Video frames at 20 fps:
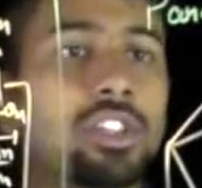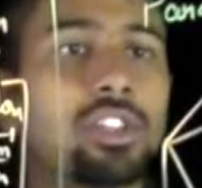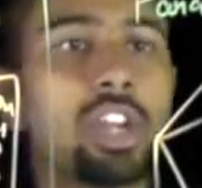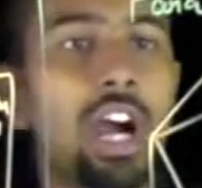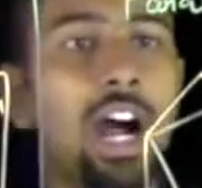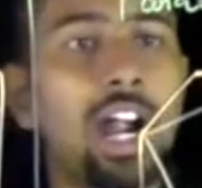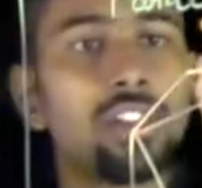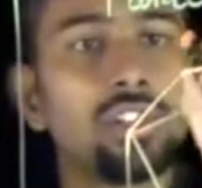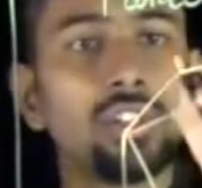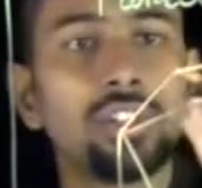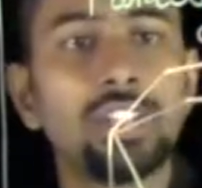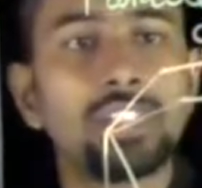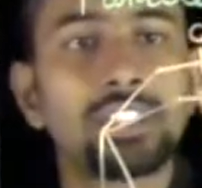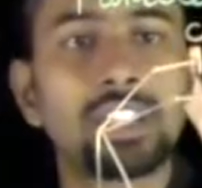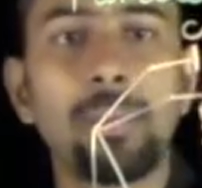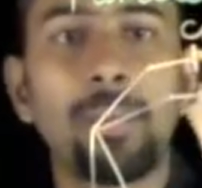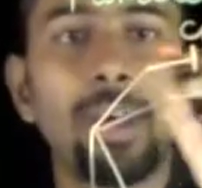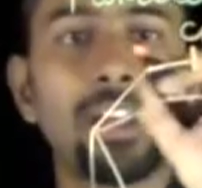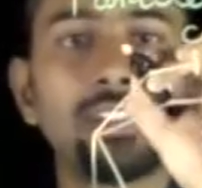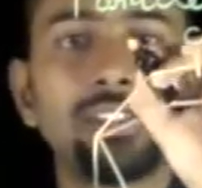the charge on this
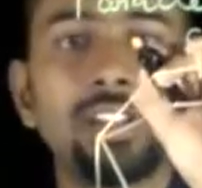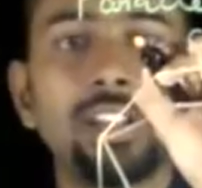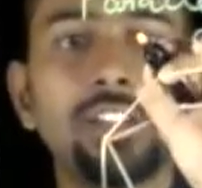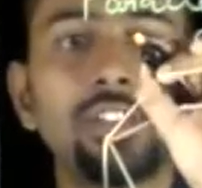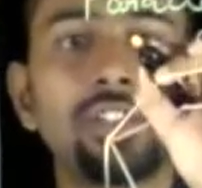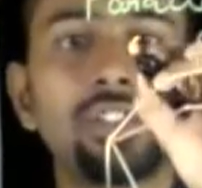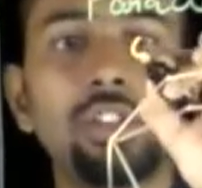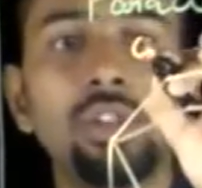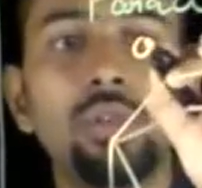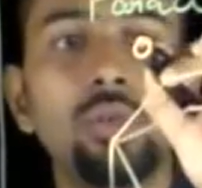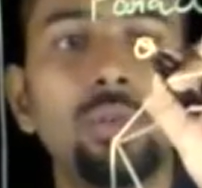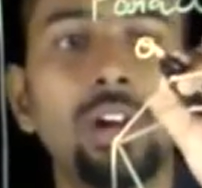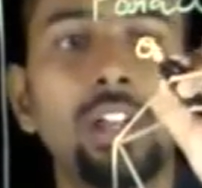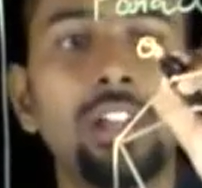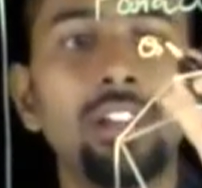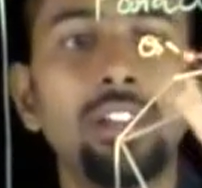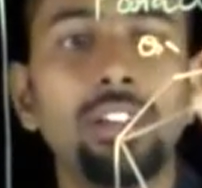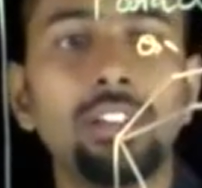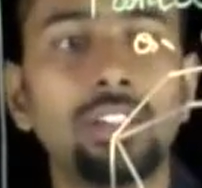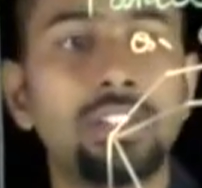capacitor is
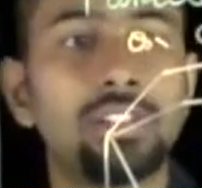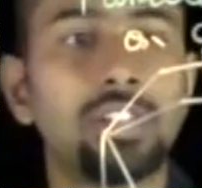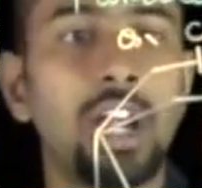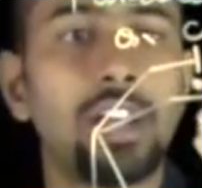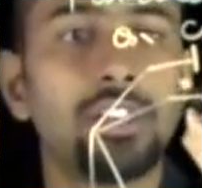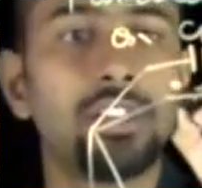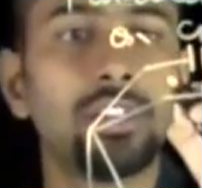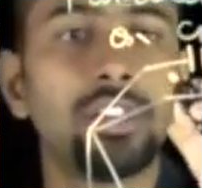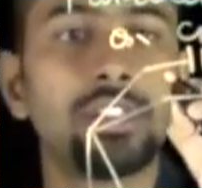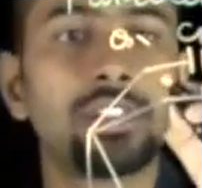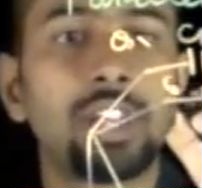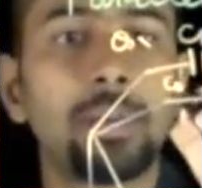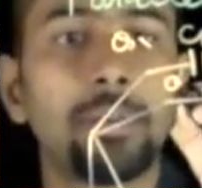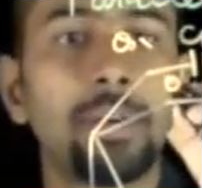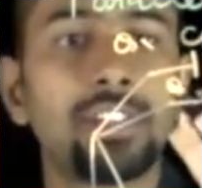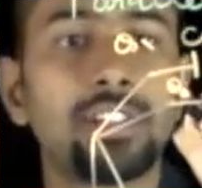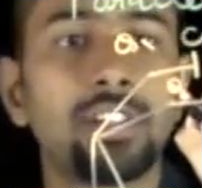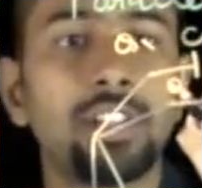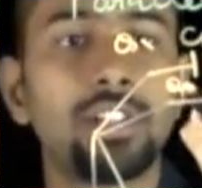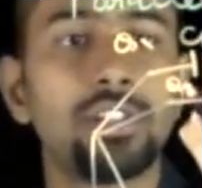Q1, the charge on this
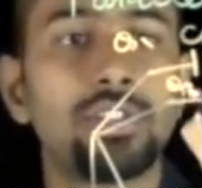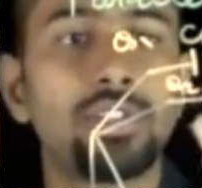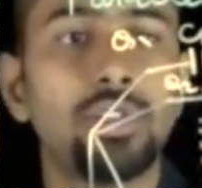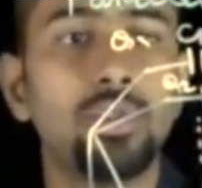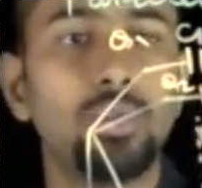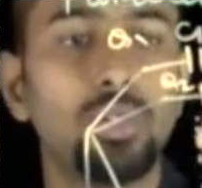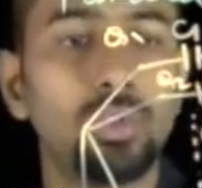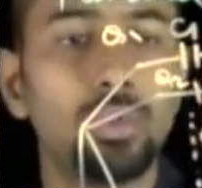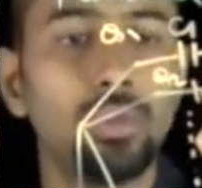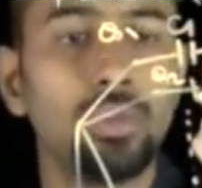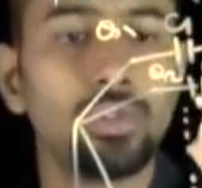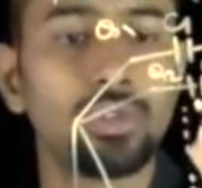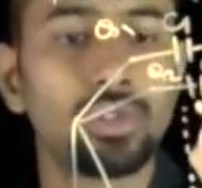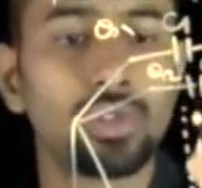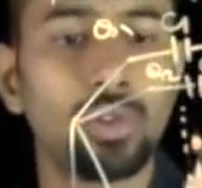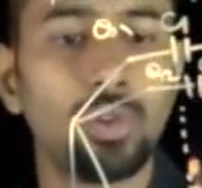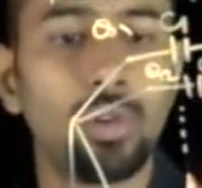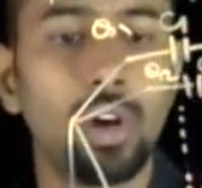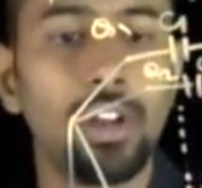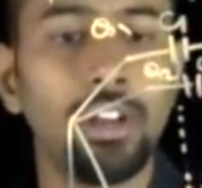capacitor is Q2,
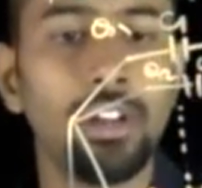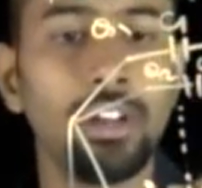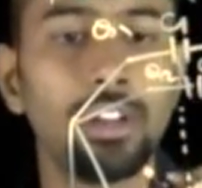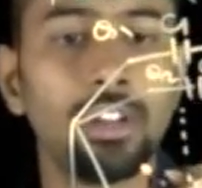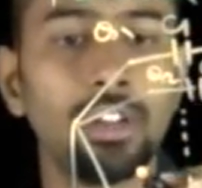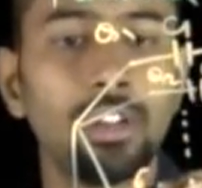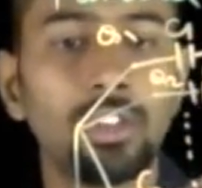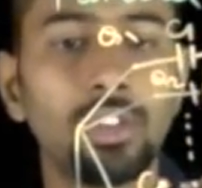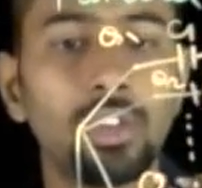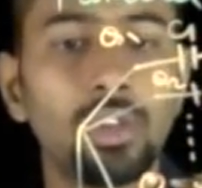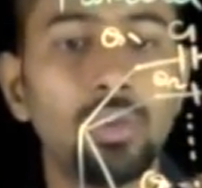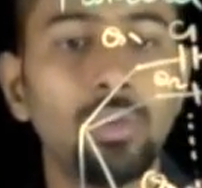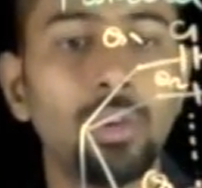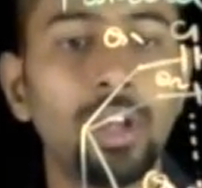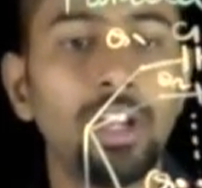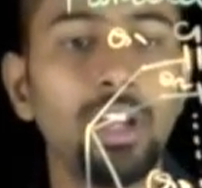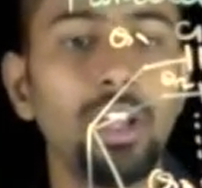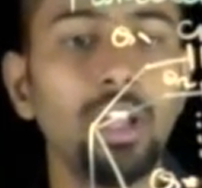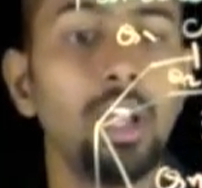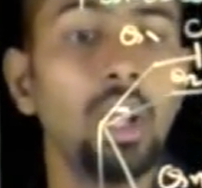so on,
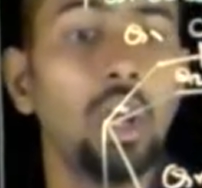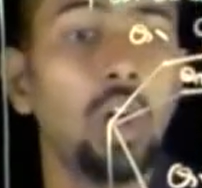Q1.